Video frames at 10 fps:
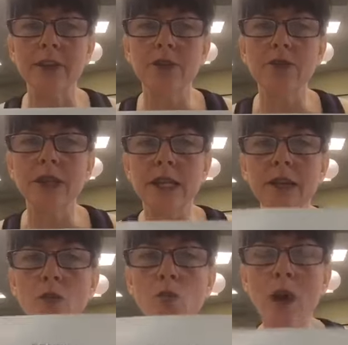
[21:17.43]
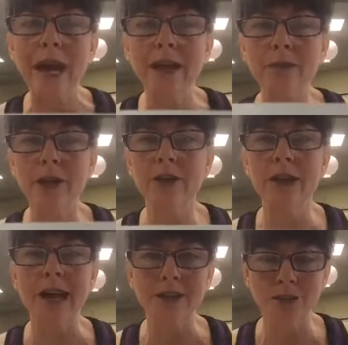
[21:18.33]
you need
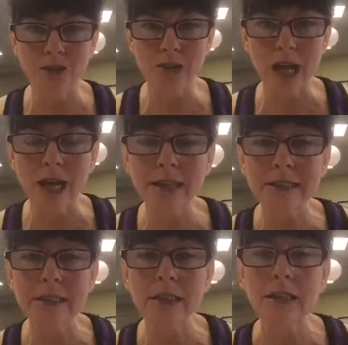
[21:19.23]
weight-bearing exercise.